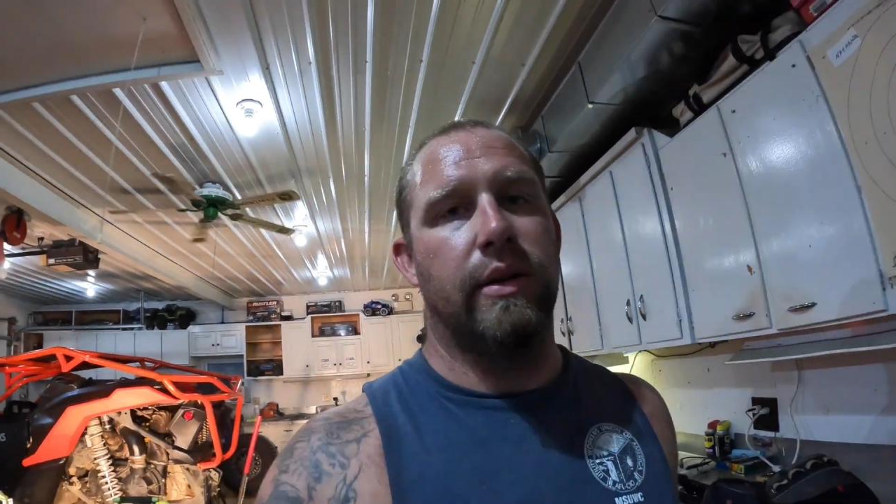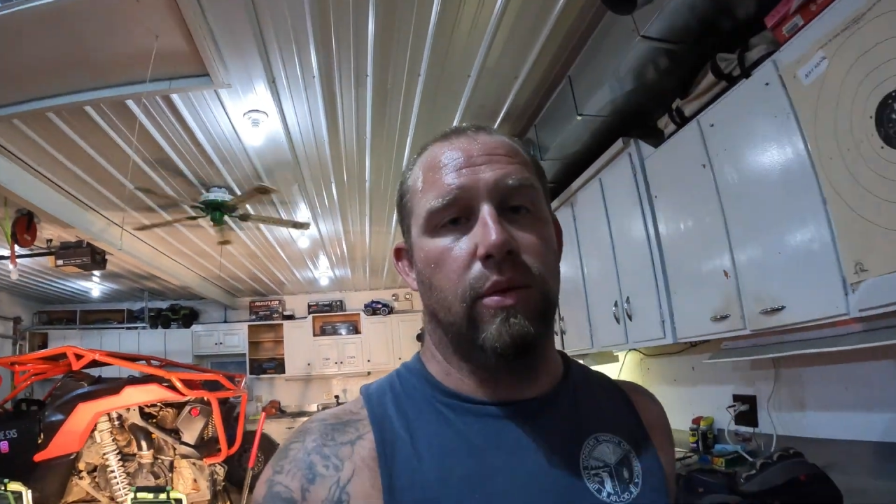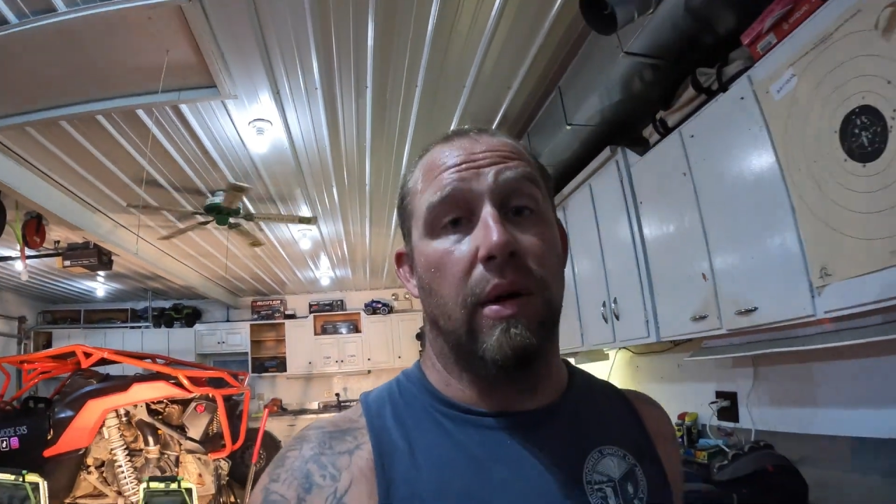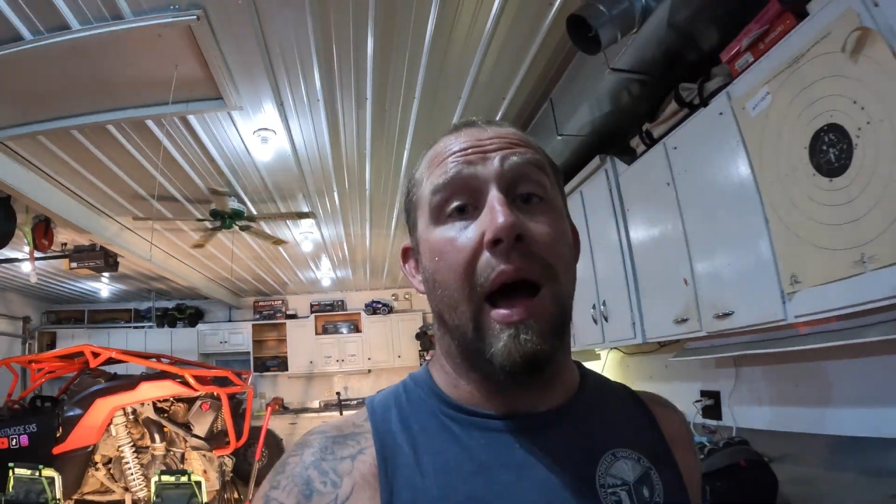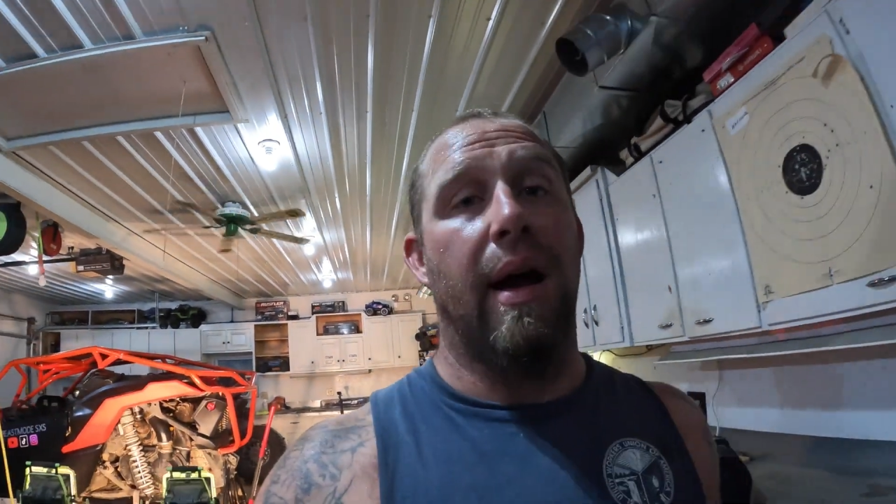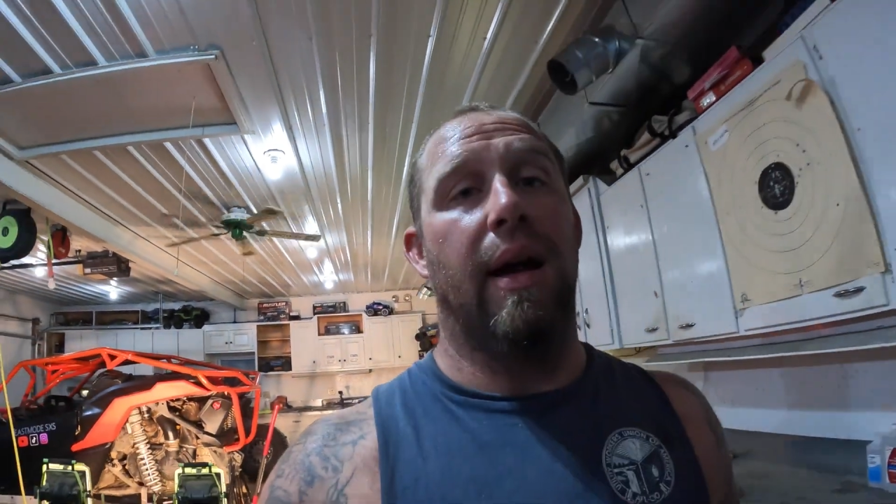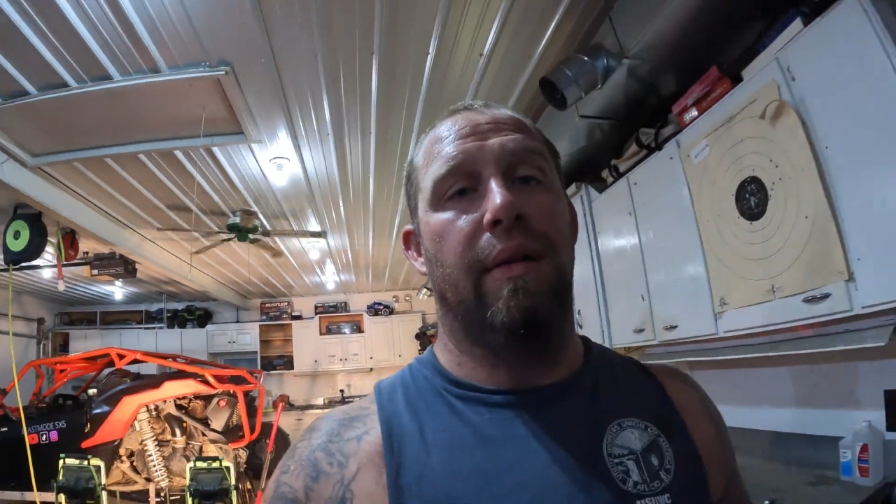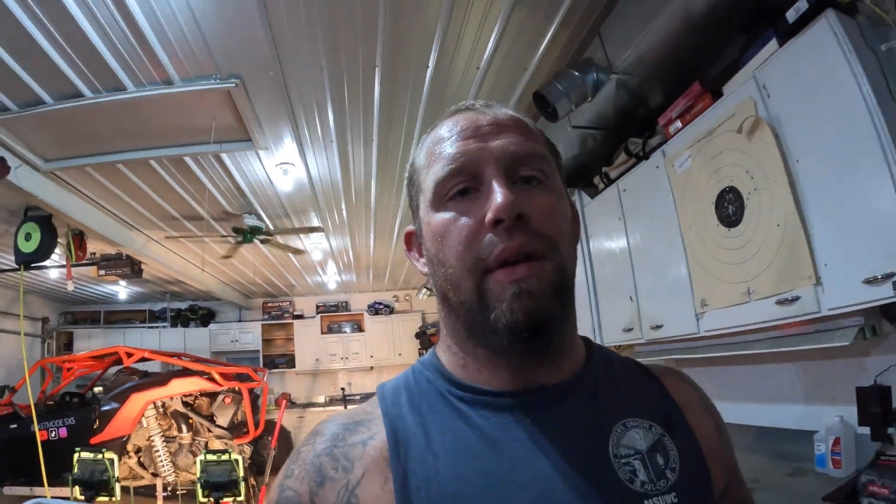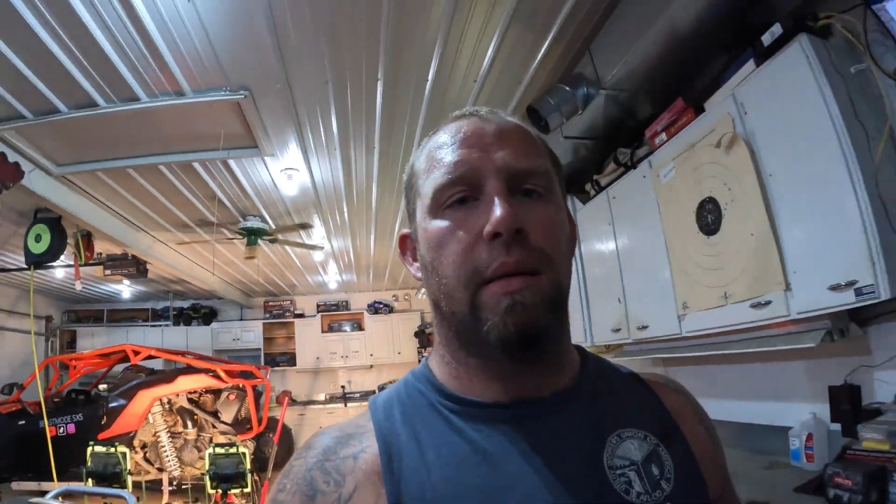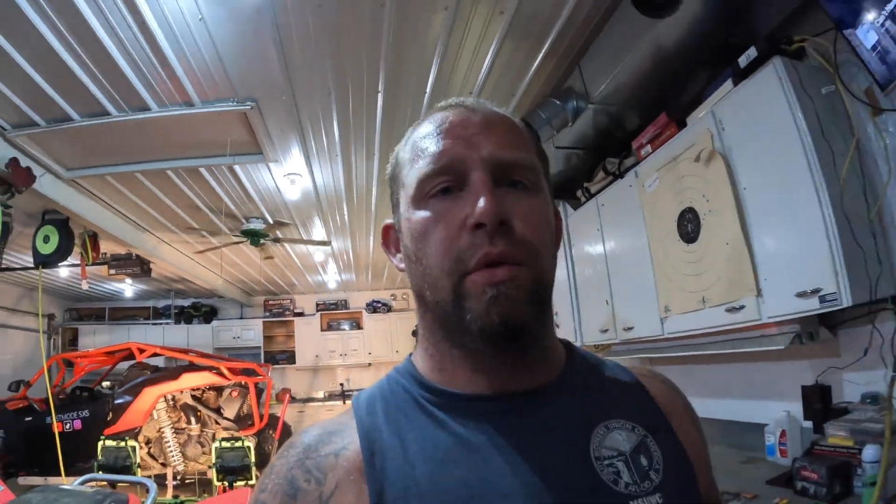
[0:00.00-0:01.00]
do not
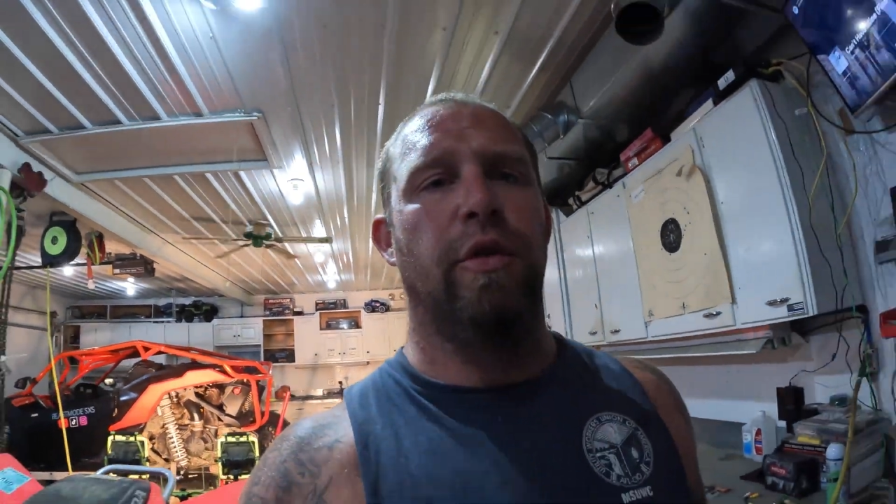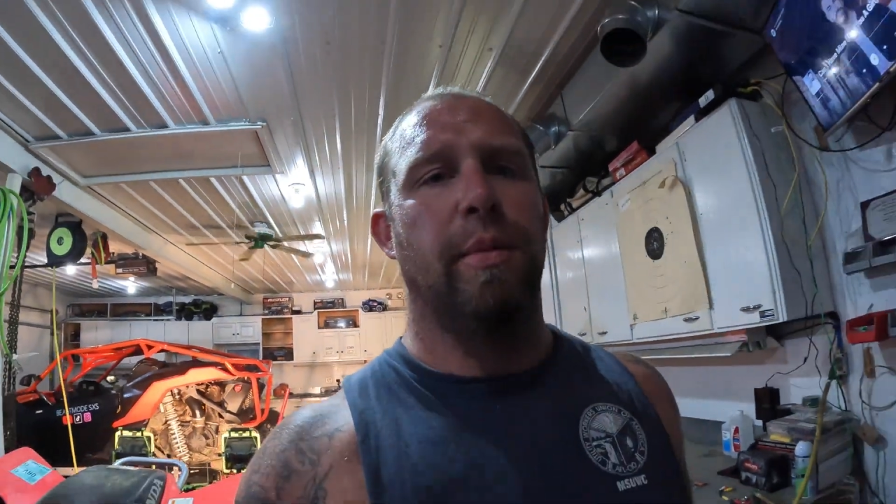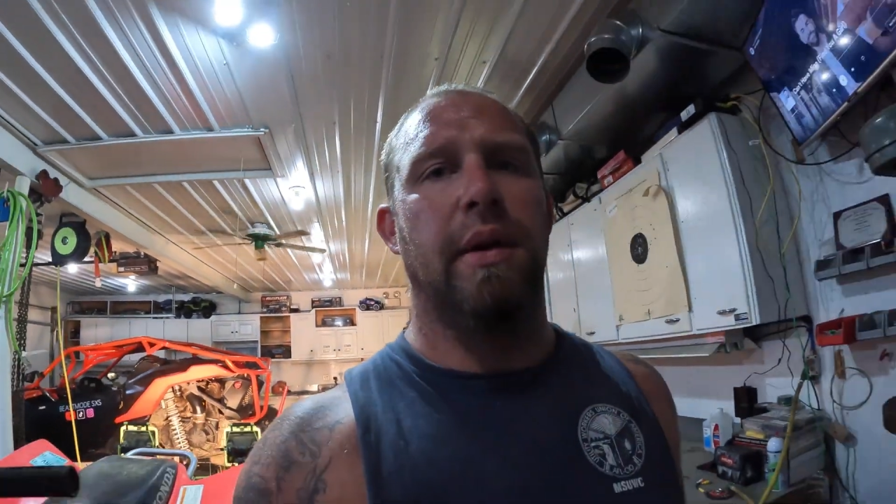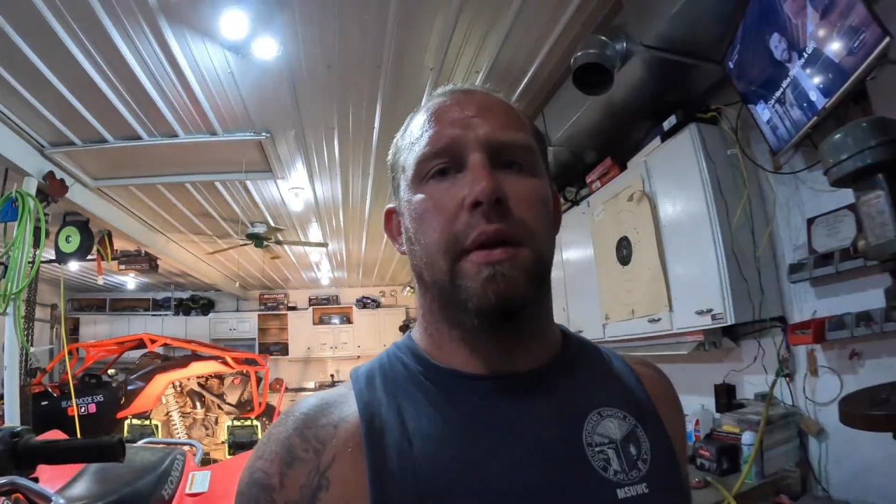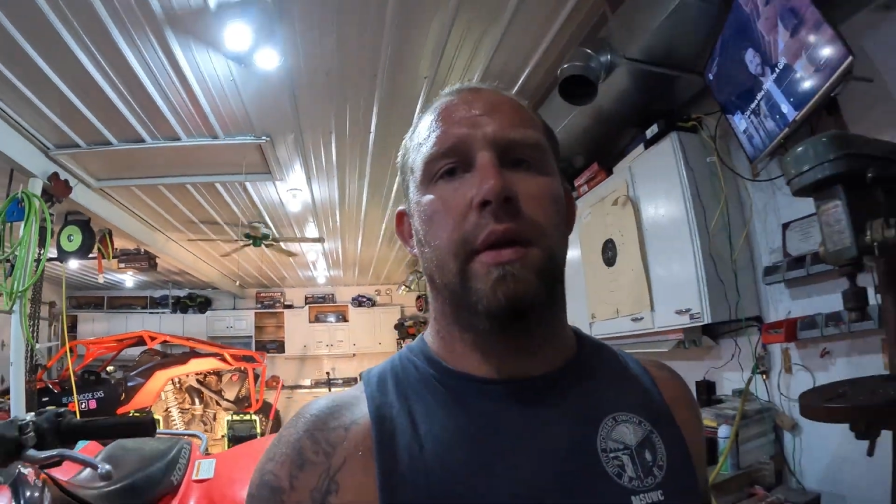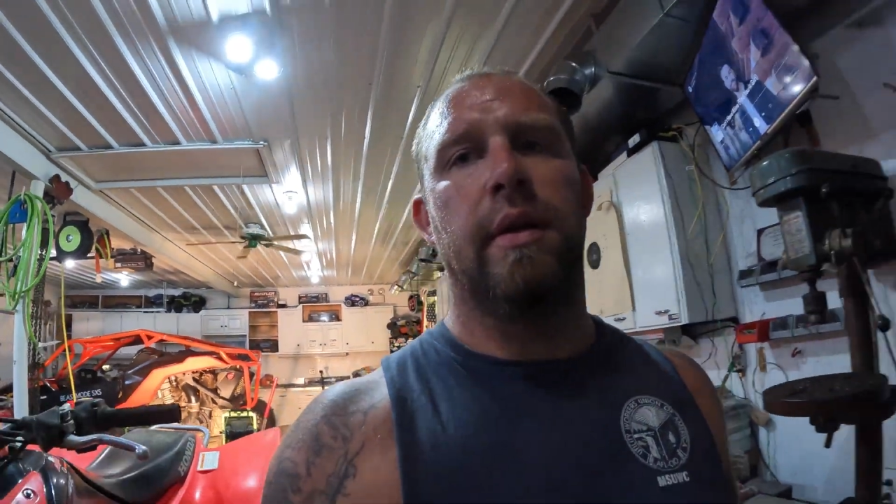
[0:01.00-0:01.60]
have that movement.